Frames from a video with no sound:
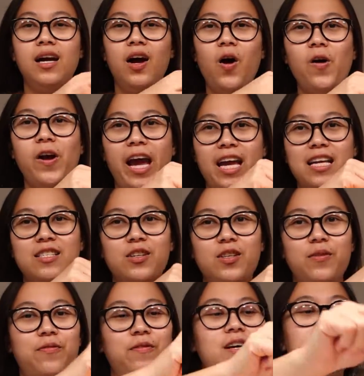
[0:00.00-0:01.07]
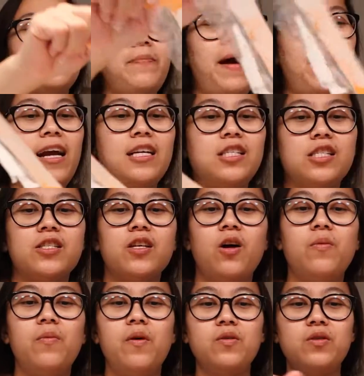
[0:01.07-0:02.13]
okay, so the first package is
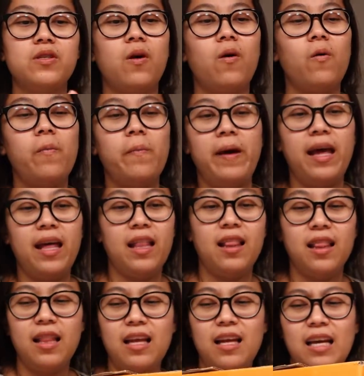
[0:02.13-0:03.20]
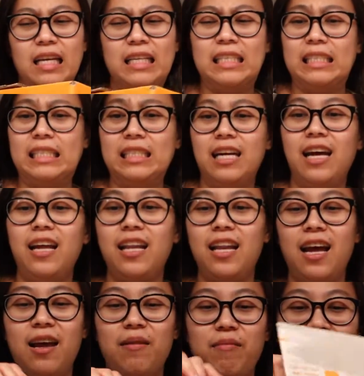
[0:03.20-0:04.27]
almost open and
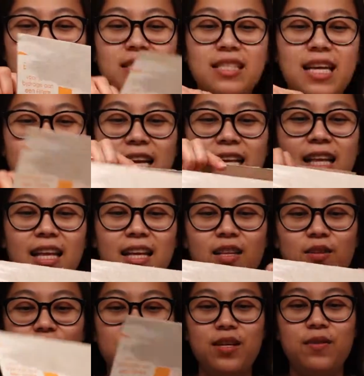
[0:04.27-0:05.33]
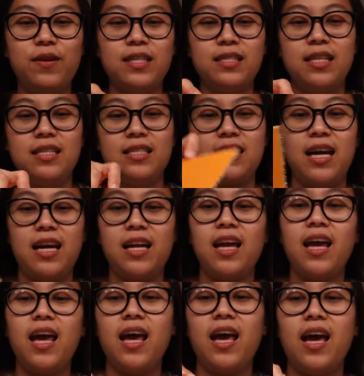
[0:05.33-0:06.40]
I'm excited to see what's inside.
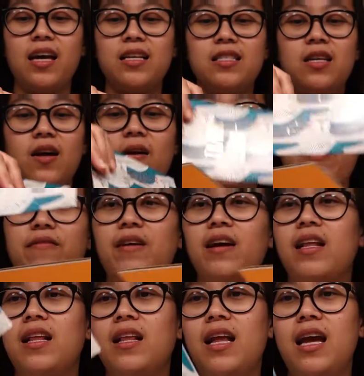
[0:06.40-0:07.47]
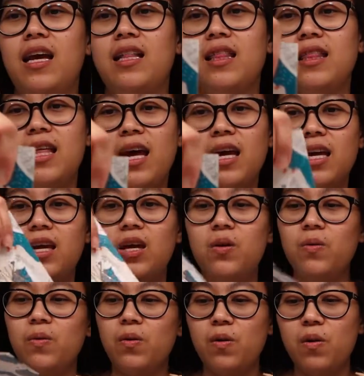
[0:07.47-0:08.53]
So I've got a thank
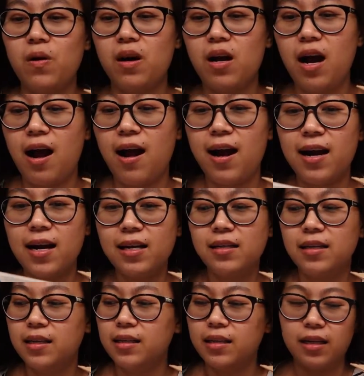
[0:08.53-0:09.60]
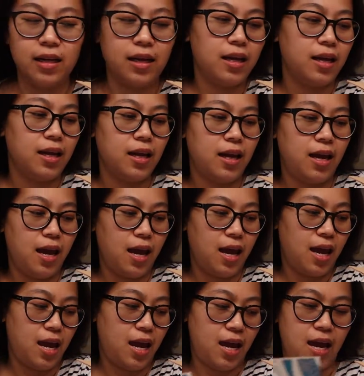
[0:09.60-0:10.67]
you card
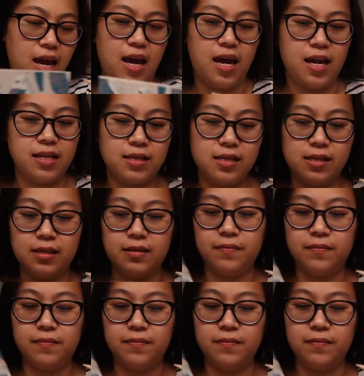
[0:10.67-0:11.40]
and